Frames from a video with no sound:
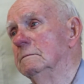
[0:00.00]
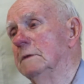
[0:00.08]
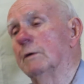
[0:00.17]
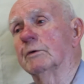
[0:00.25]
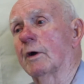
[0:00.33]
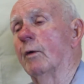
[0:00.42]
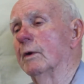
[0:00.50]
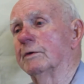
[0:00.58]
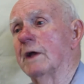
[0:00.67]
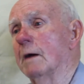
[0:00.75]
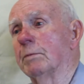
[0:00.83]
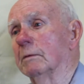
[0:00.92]
there was always
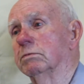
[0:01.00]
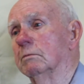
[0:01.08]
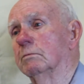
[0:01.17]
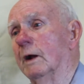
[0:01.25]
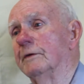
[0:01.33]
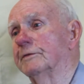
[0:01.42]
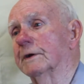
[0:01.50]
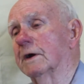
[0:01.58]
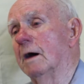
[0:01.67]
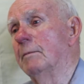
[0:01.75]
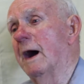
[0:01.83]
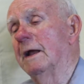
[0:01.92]
ample ways to
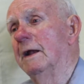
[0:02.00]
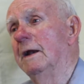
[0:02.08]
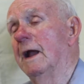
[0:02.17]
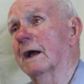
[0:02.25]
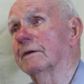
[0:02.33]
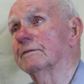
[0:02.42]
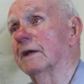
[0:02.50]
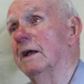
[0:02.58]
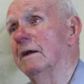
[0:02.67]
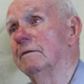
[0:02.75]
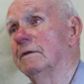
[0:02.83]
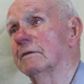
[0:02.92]
come by. Like I say,
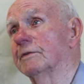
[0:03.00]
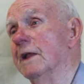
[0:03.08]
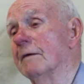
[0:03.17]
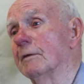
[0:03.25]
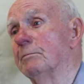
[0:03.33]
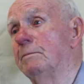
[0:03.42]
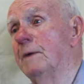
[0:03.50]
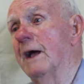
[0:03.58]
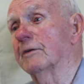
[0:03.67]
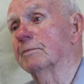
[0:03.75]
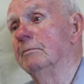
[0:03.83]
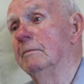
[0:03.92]
it just never
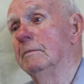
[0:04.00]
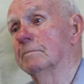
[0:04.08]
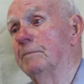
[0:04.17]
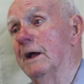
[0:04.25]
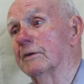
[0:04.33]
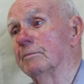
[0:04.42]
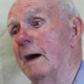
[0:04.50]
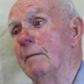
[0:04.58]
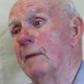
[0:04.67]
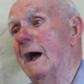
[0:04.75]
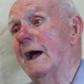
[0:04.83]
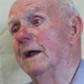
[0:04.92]
passed my
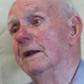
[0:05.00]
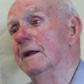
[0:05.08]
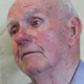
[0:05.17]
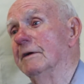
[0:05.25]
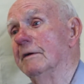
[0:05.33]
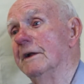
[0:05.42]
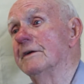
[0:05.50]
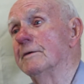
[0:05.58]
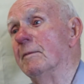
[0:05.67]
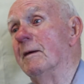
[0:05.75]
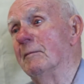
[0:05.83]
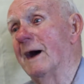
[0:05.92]
mind, never
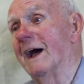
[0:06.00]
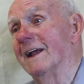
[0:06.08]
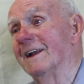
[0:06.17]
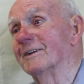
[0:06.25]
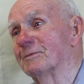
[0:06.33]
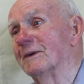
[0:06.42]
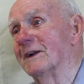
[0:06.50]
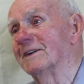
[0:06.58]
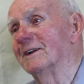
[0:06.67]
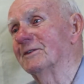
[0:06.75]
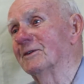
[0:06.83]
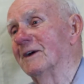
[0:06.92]
entered my mind, let's put it this